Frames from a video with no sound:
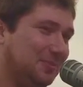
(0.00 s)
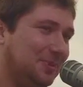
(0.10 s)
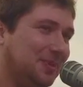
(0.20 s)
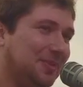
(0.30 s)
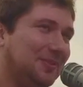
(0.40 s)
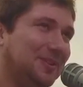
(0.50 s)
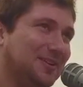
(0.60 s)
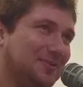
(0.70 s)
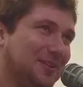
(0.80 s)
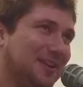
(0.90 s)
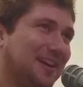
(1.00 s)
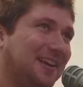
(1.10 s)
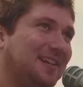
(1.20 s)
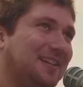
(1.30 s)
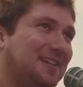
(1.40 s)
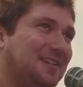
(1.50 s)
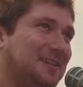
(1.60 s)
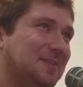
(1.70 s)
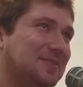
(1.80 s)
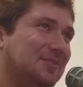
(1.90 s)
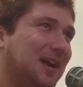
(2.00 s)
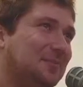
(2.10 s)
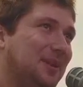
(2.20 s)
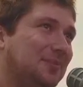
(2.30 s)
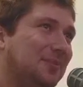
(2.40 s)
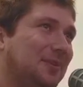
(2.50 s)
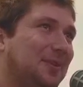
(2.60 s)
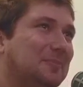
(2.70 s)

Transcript: beer all over the country to kind of keep myself hyped up for it.